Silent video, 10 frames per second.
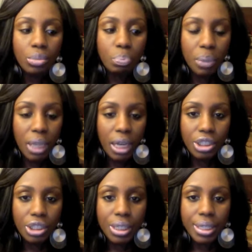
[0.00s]

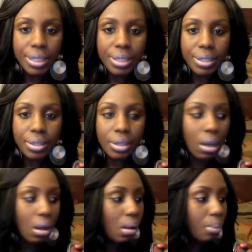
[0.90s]
blushes,
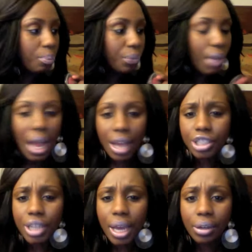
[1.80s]
um,
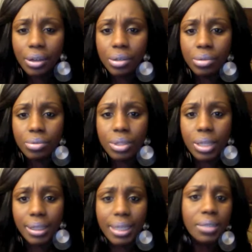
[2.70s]
eyeshadows,
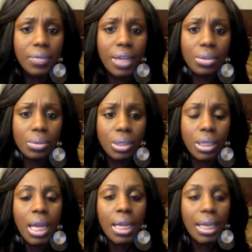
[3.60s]
and things of that
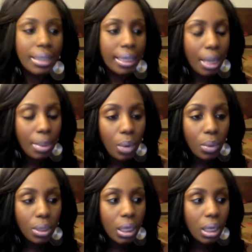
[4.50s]
sort. Like they came out
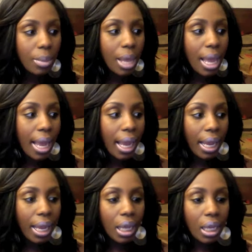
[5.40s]
with them,
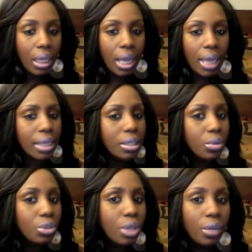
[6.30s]
and I guess they
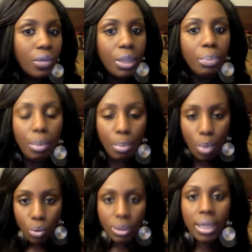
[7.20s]
were trying to really
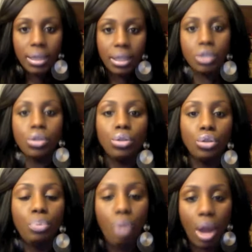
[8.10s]
promote that these are
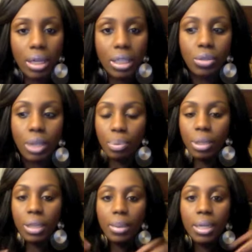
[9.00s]
new products. So they
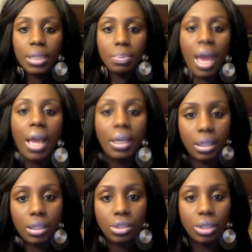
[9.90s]
put them in this
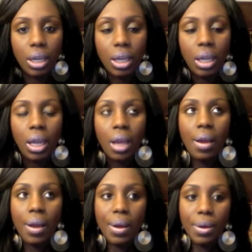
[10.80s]
package.
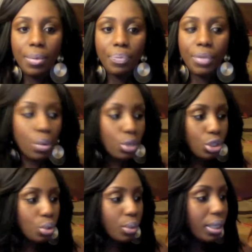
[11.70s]
Um, it was
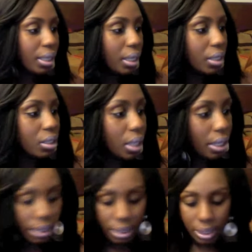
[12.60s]
three things.
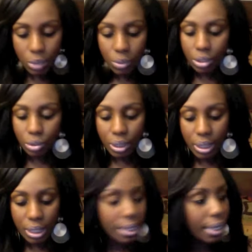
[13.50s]
These were the three
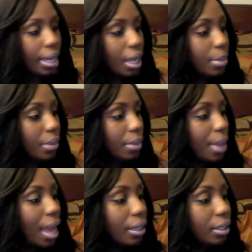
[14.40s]
things that came in the
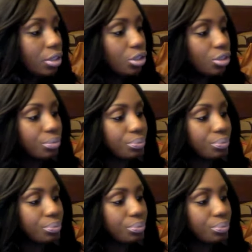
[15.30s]
package.